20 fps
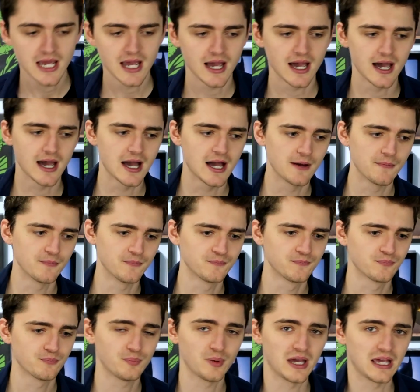
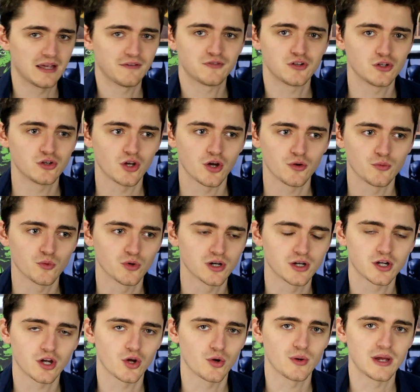But if you don't want to
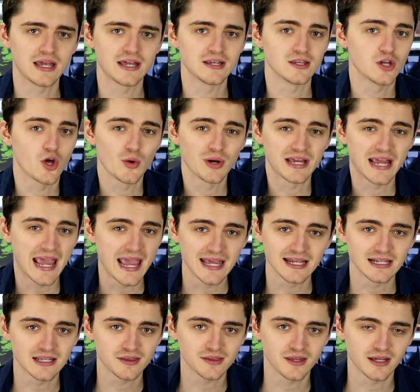go in knowing
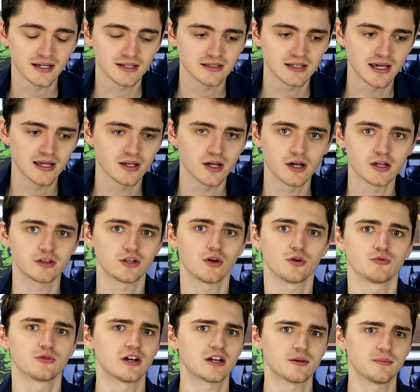anything, then I
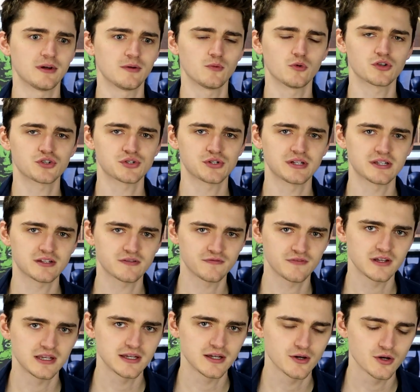don't recommend watching this
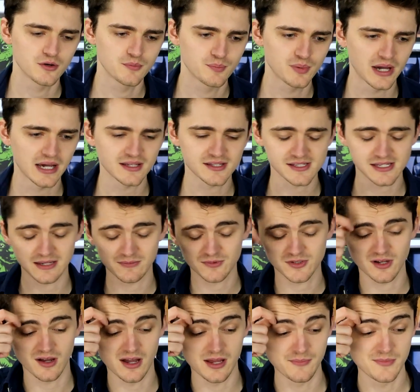video. But at the same
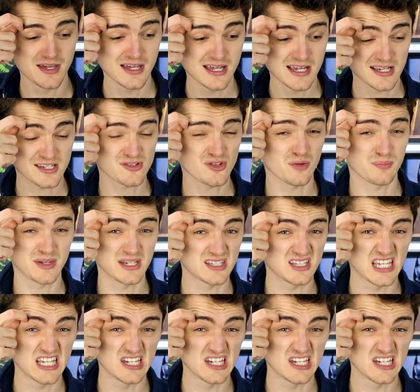time, it's not a big